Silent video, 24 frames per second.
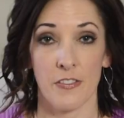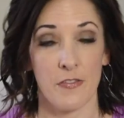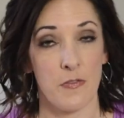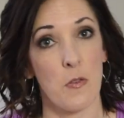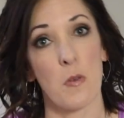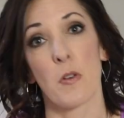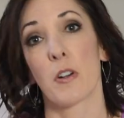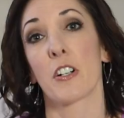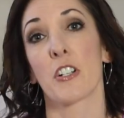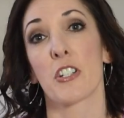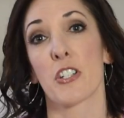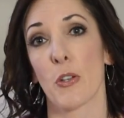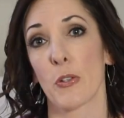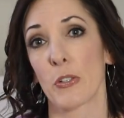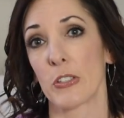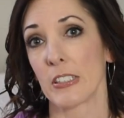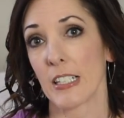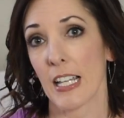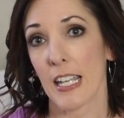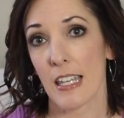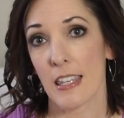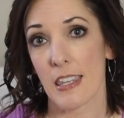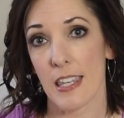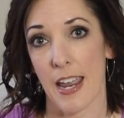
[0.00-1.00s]
for shoulder
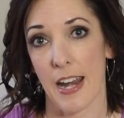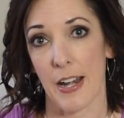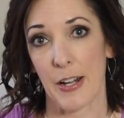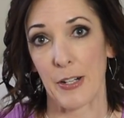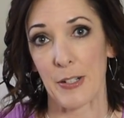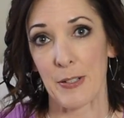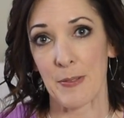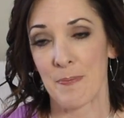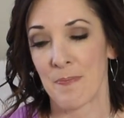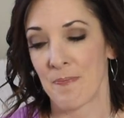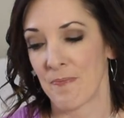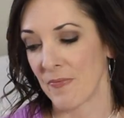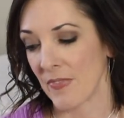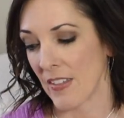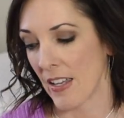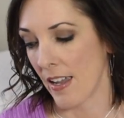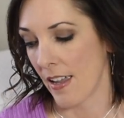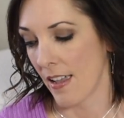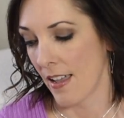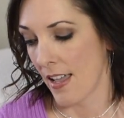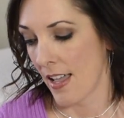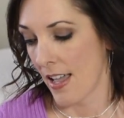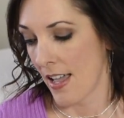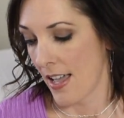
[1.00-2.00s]
length hair.
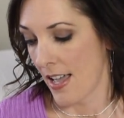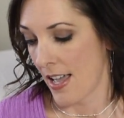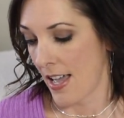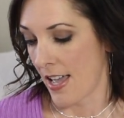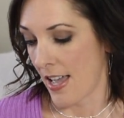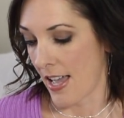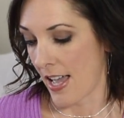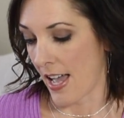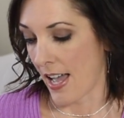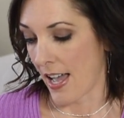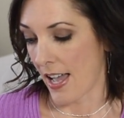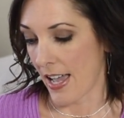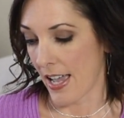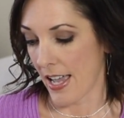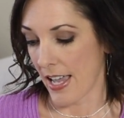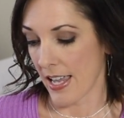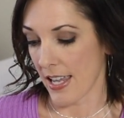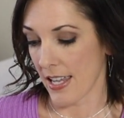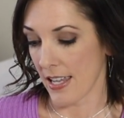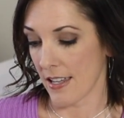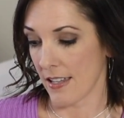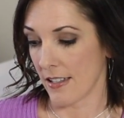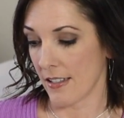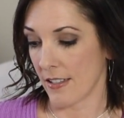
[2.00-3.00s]

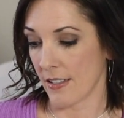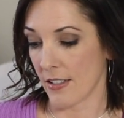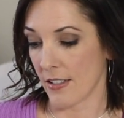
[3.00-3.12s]
I